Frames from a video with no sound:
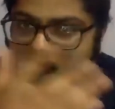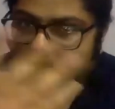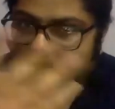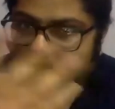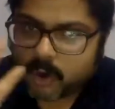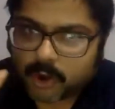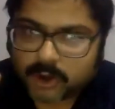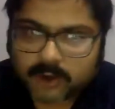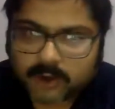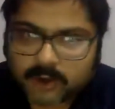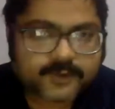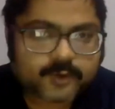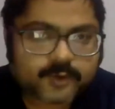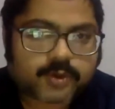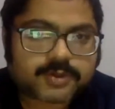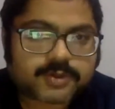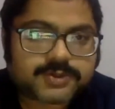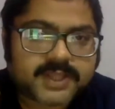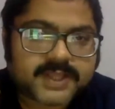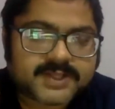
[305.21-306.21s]
all of the
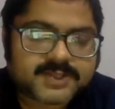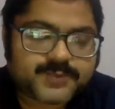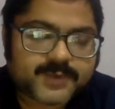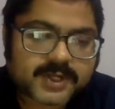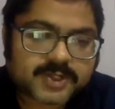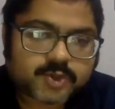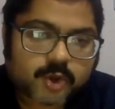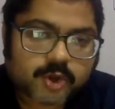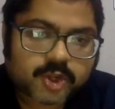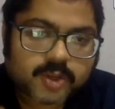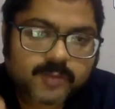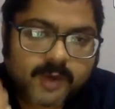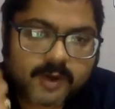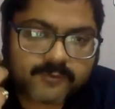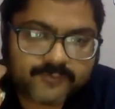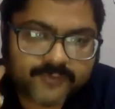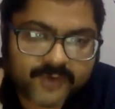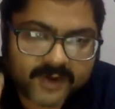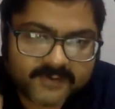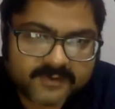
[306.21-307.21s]
things we are talking
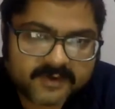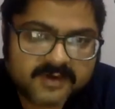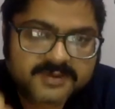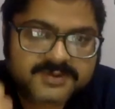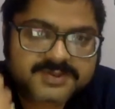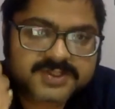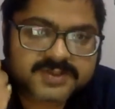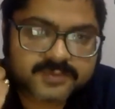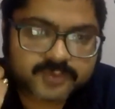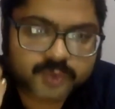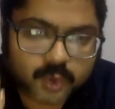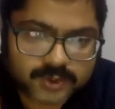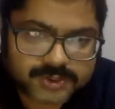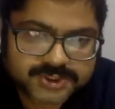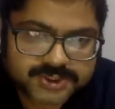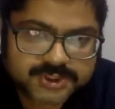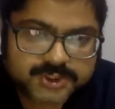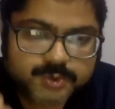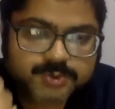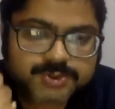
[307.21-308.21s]
about federalism
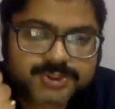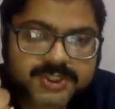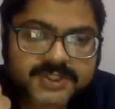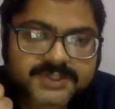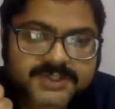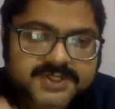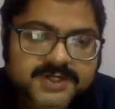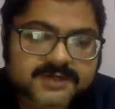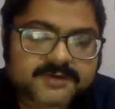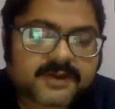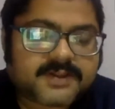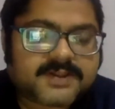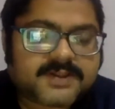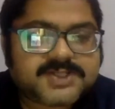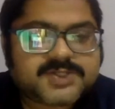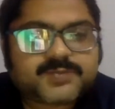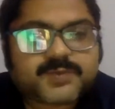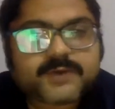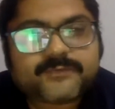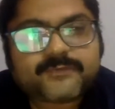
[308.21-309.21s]
constitution etc
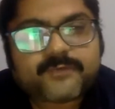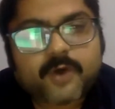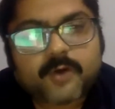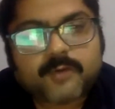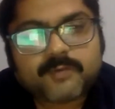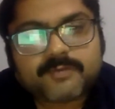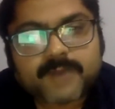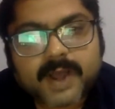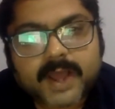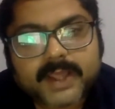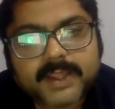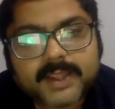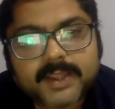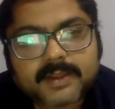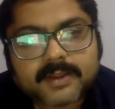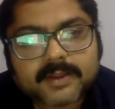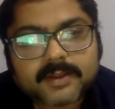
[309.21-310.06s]
these were formed by